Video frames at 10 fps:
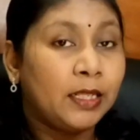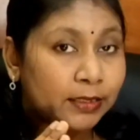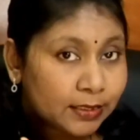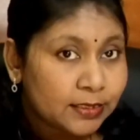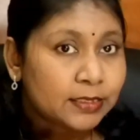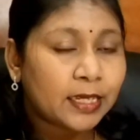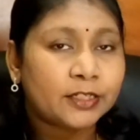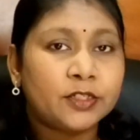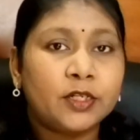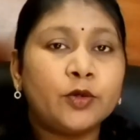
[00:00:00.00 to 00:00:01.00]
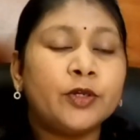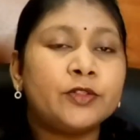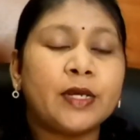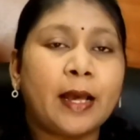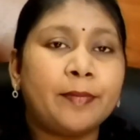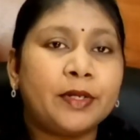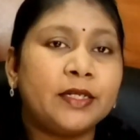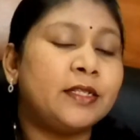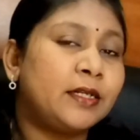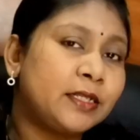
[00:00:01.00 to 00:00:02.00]
This is actually going to happen
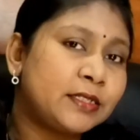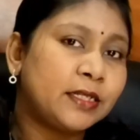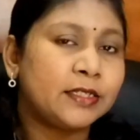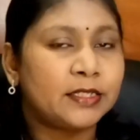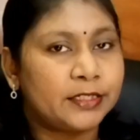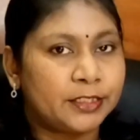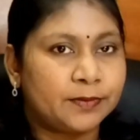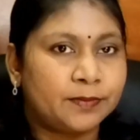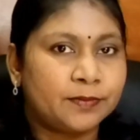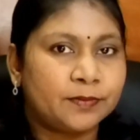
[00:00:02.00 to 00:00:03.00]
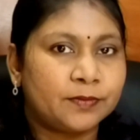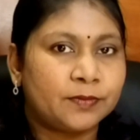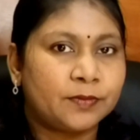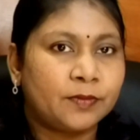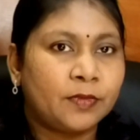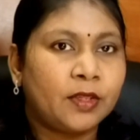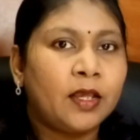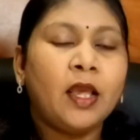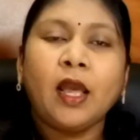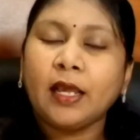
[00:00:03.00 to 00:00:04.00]
in the listening session.
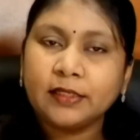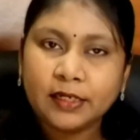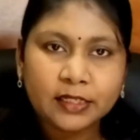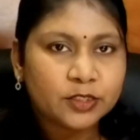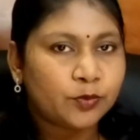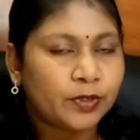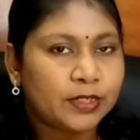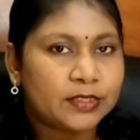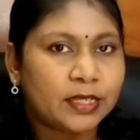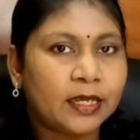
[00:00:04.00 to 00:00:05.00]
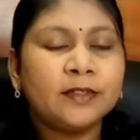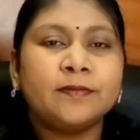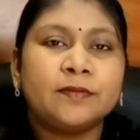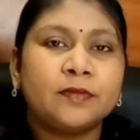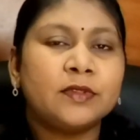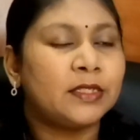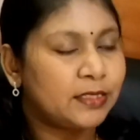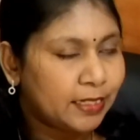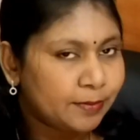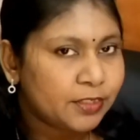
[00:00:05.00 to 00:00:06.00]
And the next one is that the
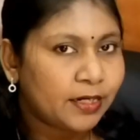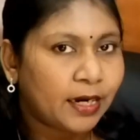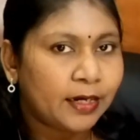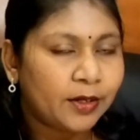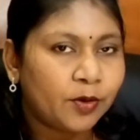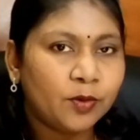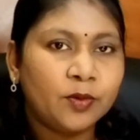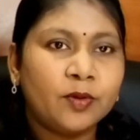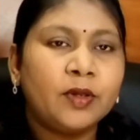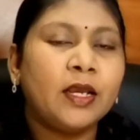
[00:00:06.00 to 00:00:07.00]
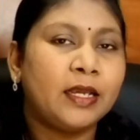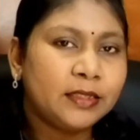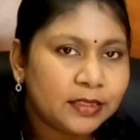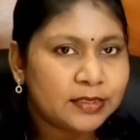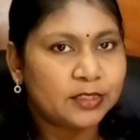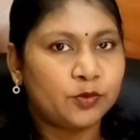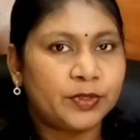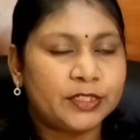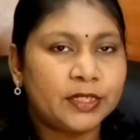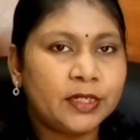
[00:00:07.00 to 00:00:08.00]
same scenario, in this
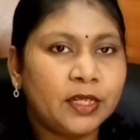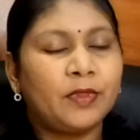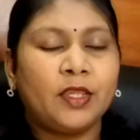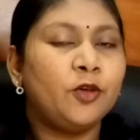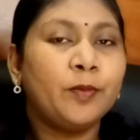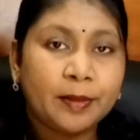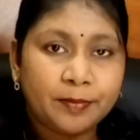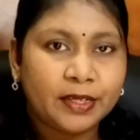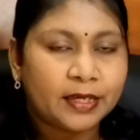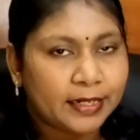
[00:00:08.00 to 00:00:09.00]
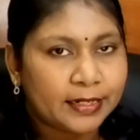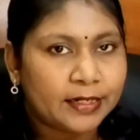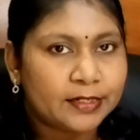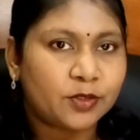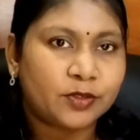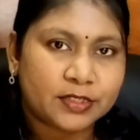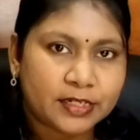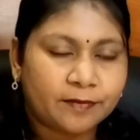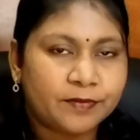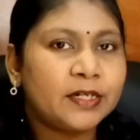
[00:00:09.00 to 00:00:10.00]
situation, you might be a head nurse or the
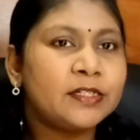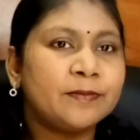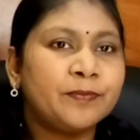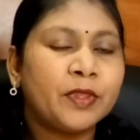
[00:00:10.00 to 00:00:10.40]
staff nurse.